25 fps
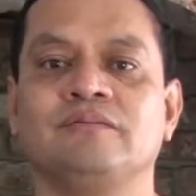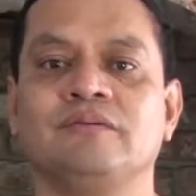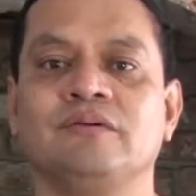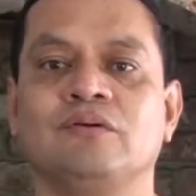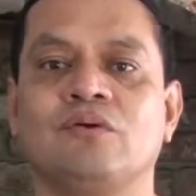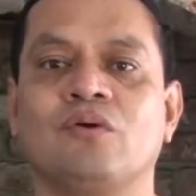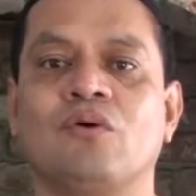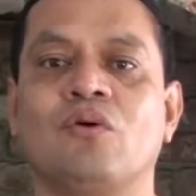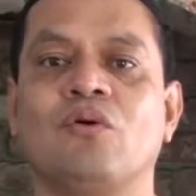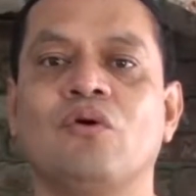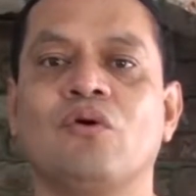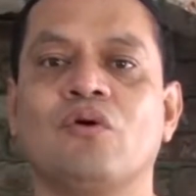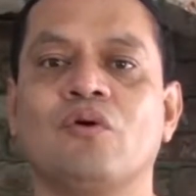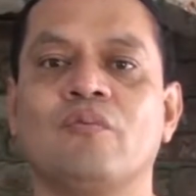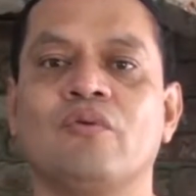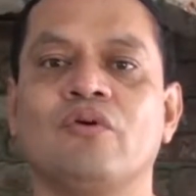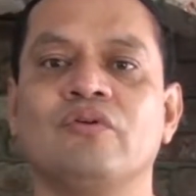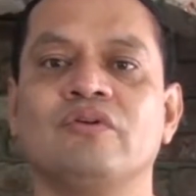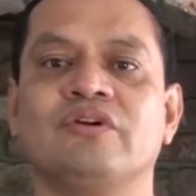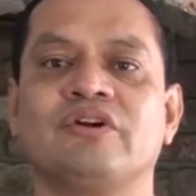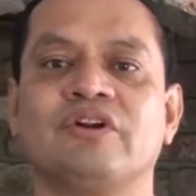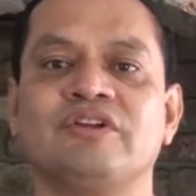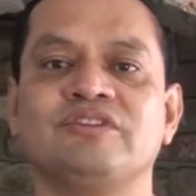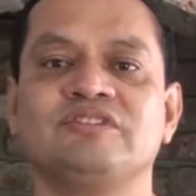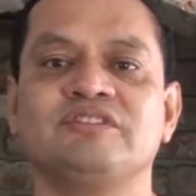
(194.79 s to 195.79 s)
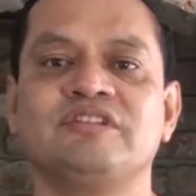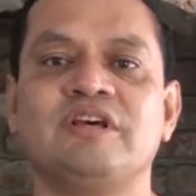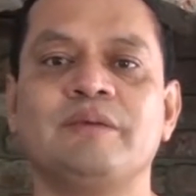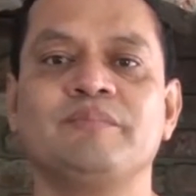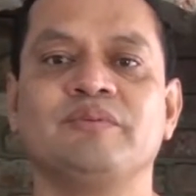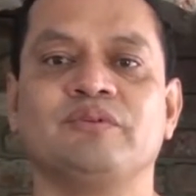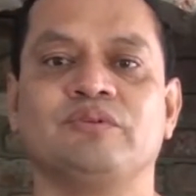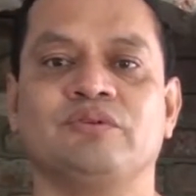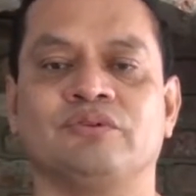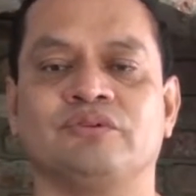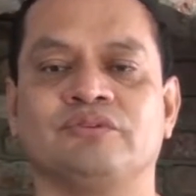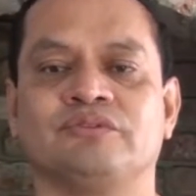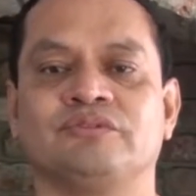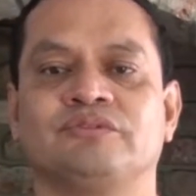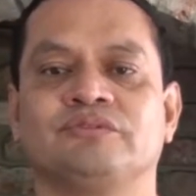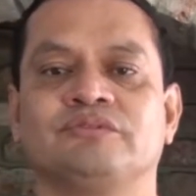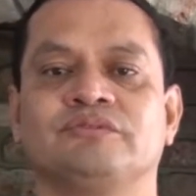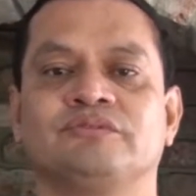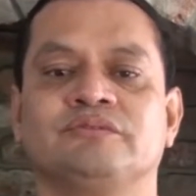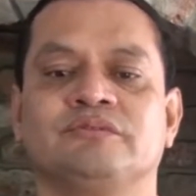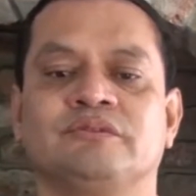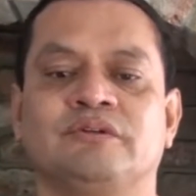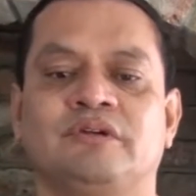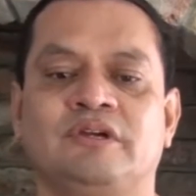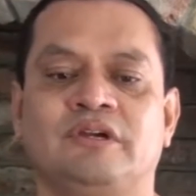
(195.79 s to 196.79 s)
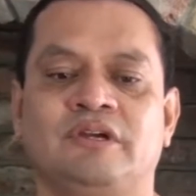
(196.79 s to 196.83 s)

growth hormone receptors,